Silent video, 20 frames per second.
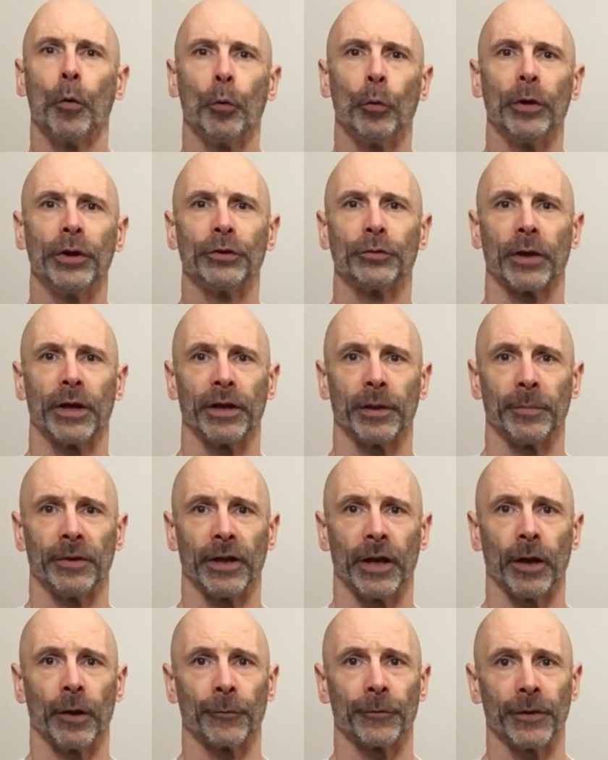We train to be
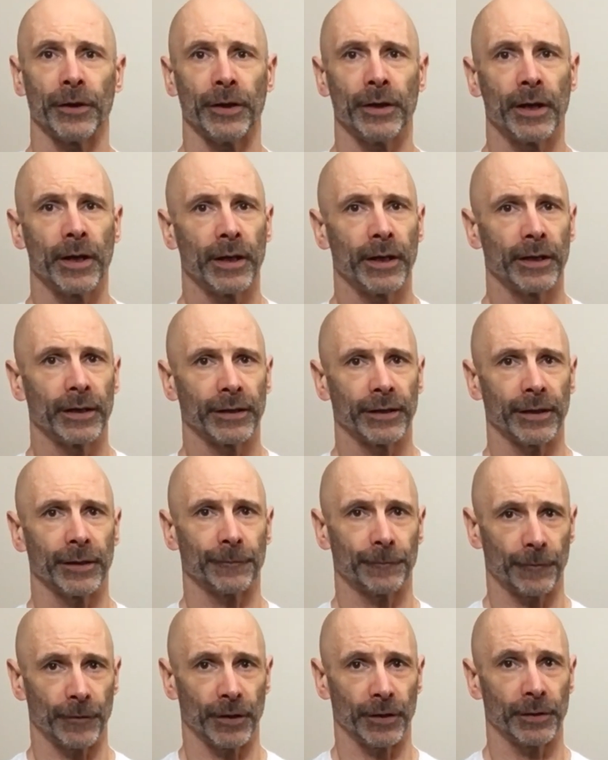healthy, get
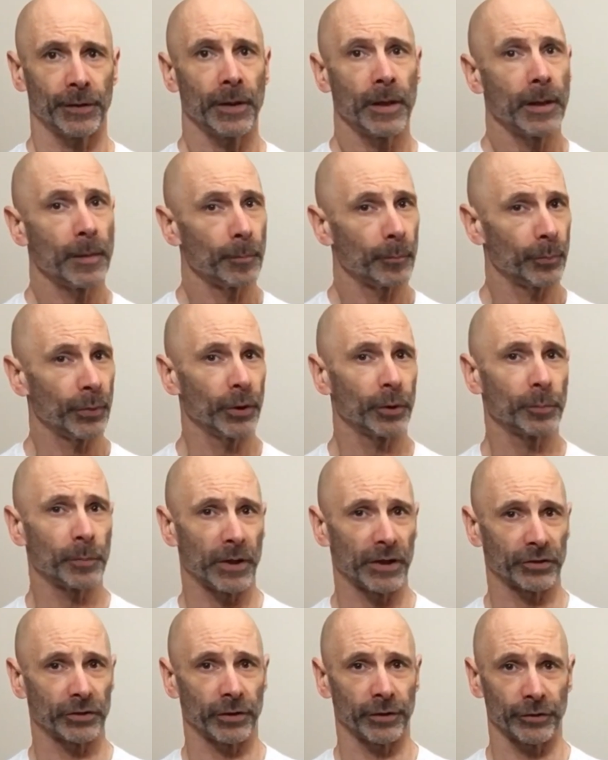fit, build
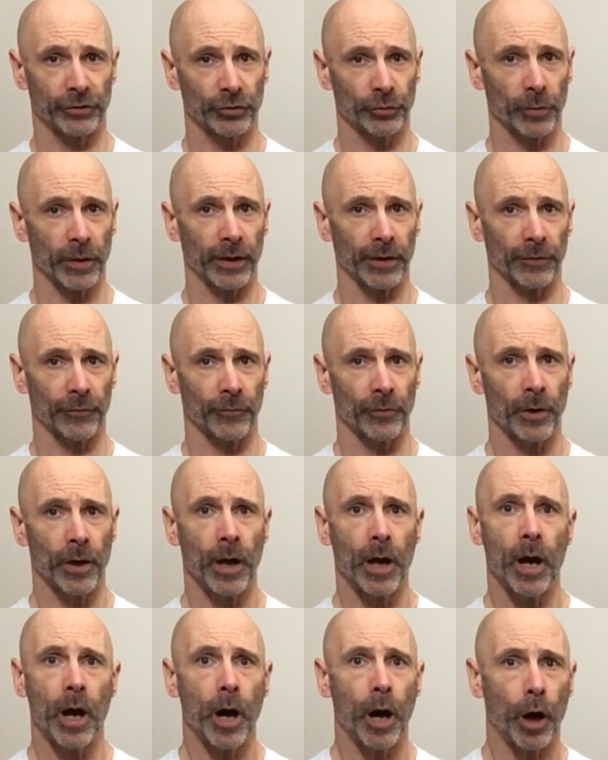muscle and strength.
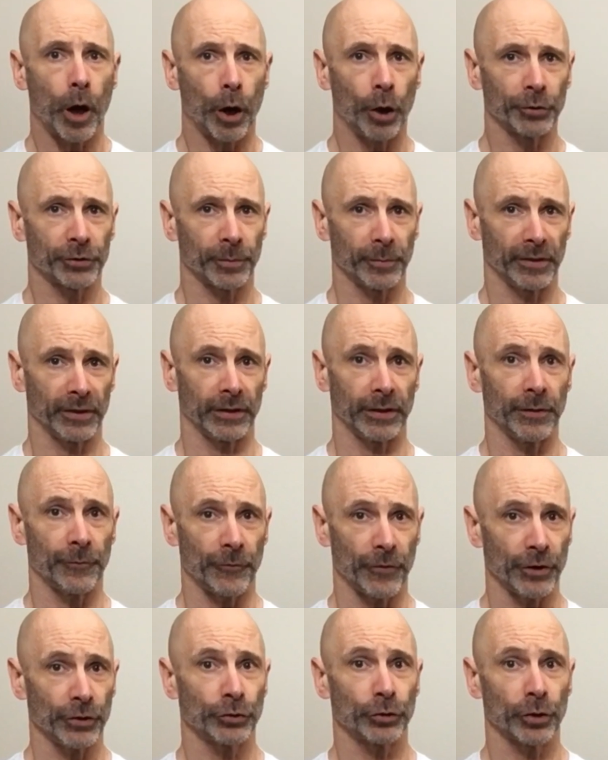Ultimately,
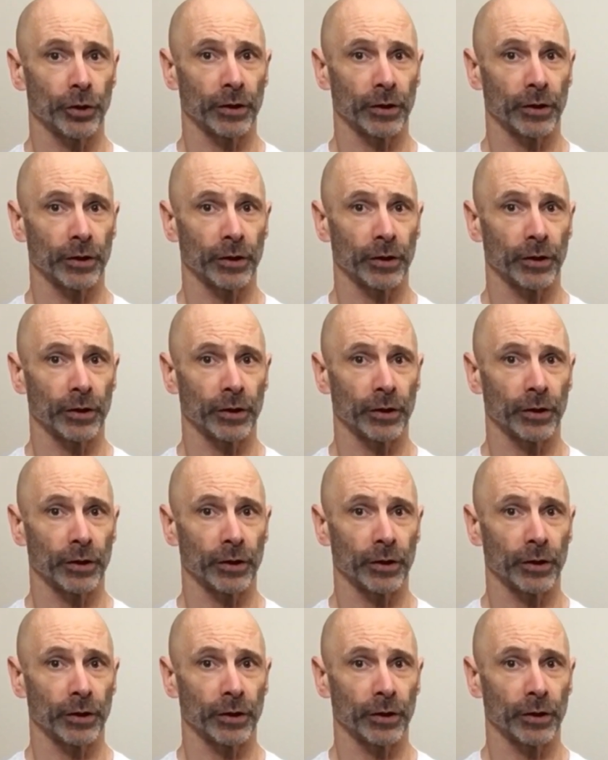this should